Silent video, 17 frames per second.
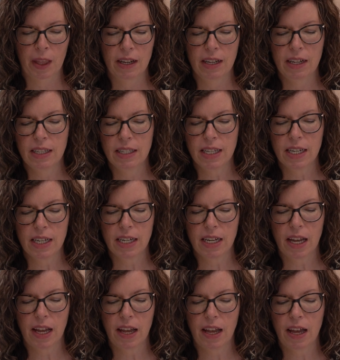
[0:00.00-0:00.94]
Is it
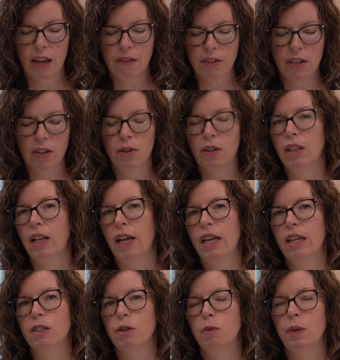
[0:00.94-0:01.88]
heavy or
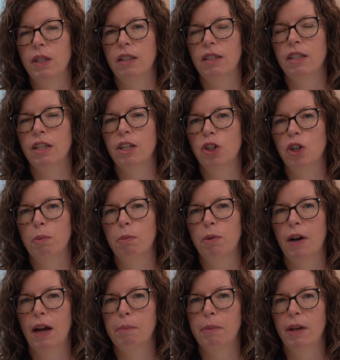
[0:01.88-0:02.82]
light with the teacher
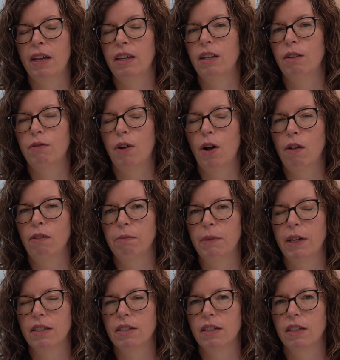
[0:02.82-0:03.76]
prep and
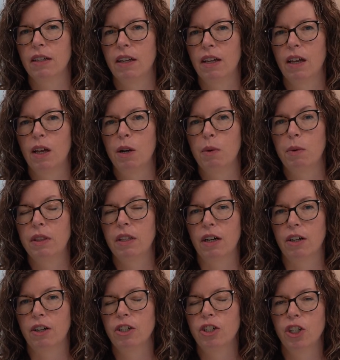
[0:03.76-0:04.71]
involvement? With
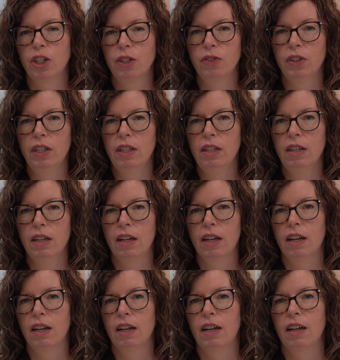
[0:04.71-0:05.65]
younger children,
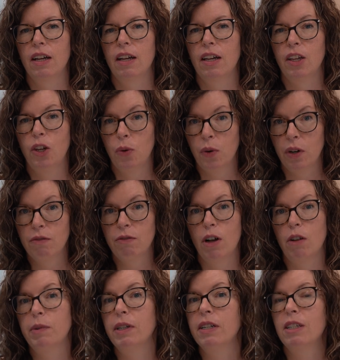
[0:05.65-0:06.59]
your
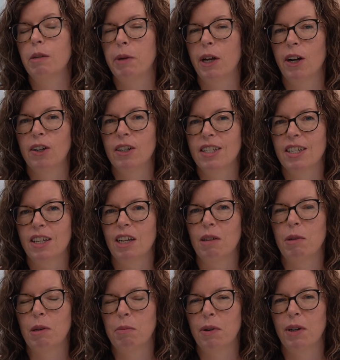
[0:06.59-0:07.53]
involvement as a parent is going
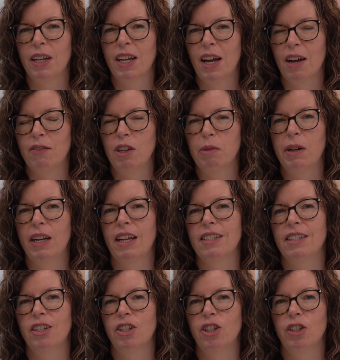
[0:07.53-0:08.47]
to be pretty heavy, but
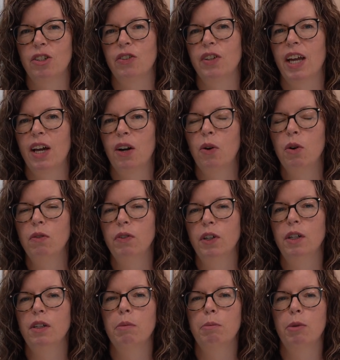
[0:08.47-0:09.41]
as the children get
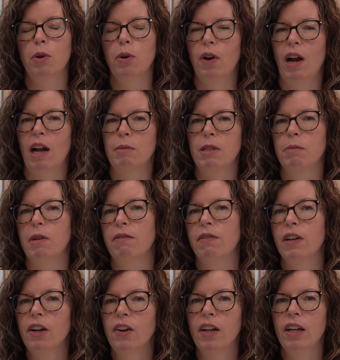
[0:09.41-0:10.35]
older, the programs
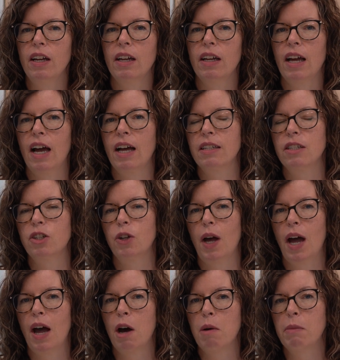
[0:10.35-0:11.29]
may vary as to
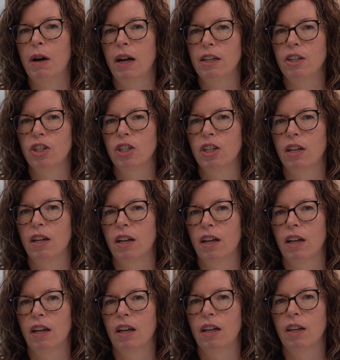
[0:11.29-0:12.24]
how much
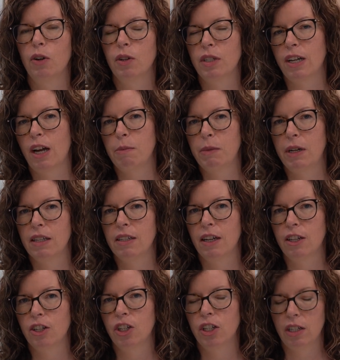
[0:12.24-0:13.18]
your time and
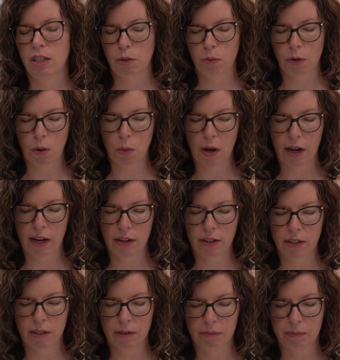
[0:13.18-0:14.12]
attention is
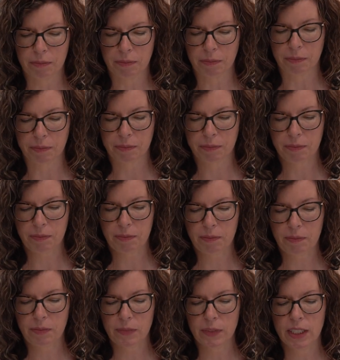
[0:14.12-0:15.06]
required.
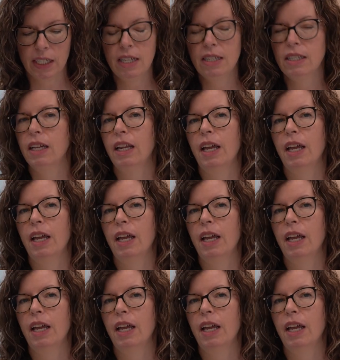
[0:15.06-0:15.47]
Is it